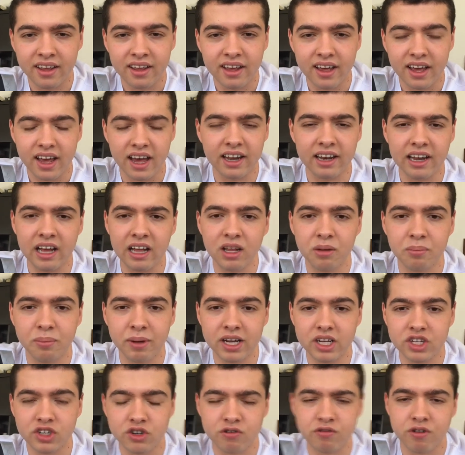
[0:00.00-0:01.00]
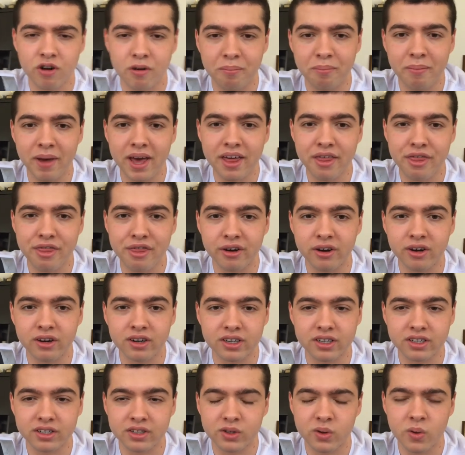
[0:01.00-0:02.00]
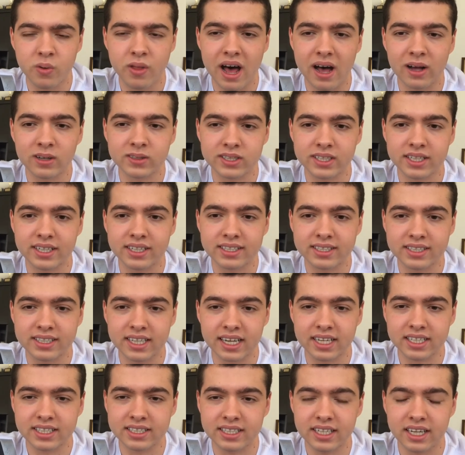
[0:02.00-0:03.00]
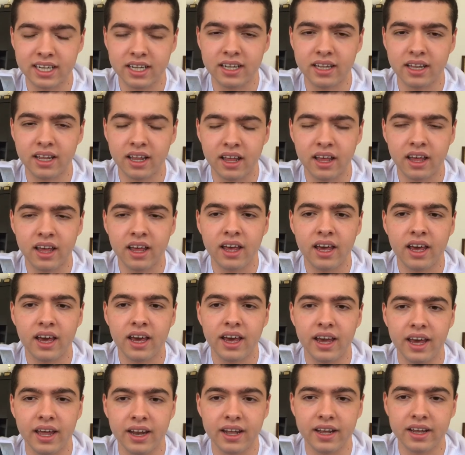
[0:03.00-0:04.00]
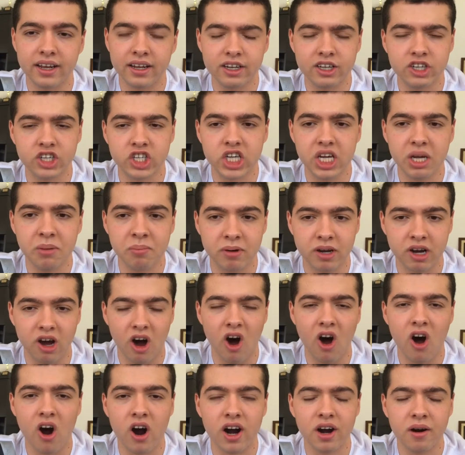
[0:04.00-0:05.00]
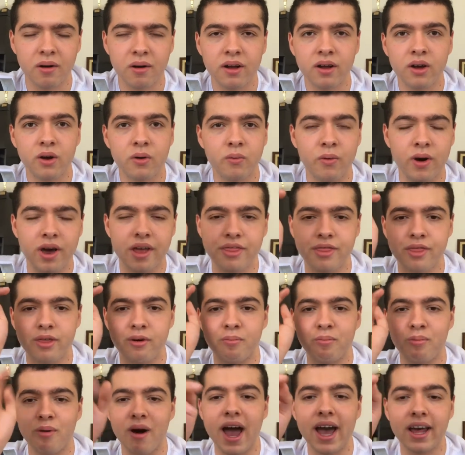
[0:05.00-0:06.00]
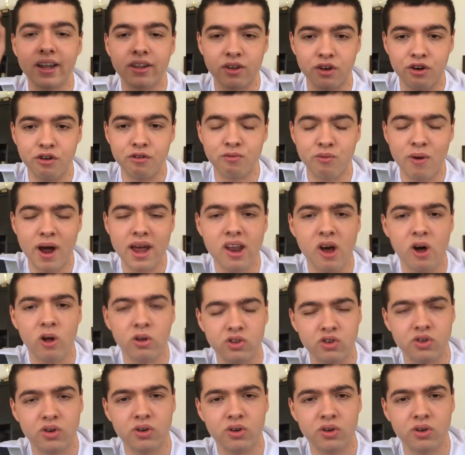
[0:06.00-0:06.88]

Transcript: Another picture from May 3rd, 2016 in a Jeep car with the brand of Renault.